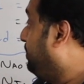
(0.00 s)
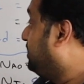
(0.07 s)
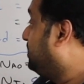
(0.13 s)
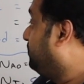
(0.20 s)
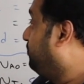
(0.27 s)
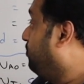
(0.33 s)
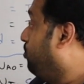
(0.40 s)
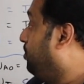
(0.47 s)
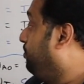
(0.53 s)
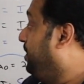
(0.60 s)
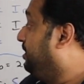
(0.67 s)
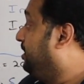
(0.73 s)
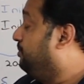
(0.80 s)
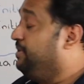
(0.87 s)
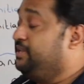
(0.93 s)
plus
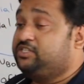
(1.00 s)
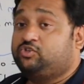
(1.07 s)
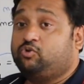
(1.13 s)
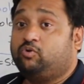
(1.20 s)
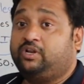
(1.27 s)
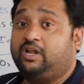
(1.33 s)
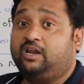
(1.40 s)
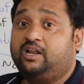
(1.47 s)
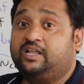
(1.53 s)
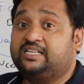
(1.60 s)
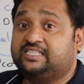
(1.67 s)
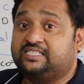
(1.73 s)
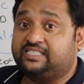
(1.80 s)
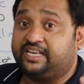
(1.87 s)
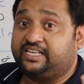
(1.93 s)
4B, that means total
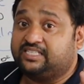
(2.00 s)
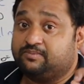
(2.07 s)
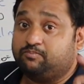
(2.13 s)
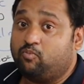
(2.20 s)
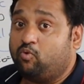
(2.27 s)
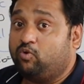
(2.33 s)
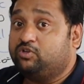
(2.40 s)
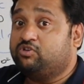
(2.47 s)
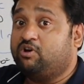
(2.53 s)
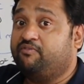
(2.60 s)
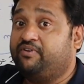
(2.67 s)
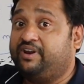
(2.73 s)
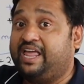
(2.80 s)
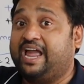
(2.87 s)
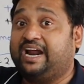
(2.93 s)
6 moles
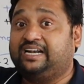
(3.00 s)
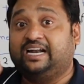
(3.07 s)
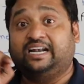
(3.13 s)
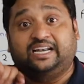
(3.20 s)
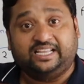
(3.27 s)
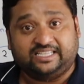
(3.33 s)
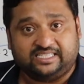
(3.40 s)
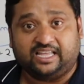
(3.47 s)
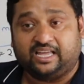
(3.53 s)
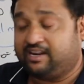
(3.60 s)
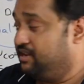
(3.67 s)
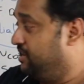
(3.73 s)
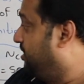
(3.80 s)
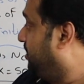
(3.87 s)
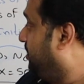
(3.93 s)
of reactant is there,
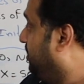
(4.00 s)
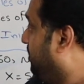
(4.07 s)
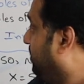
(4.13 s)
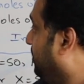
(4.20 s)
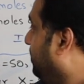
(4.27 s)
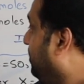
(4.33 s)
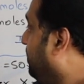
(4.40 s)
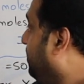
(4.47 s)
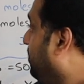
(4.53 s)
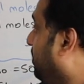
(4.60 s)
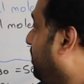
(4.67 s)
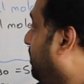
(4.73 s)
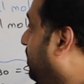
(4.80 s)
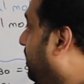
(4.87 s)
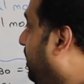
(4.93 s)

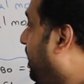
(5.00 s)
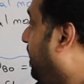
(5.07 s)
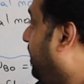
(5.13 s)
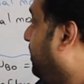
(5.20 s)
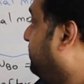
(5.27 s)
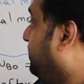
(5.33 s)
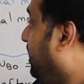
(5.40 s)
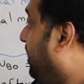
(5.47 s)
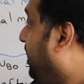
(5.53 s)
and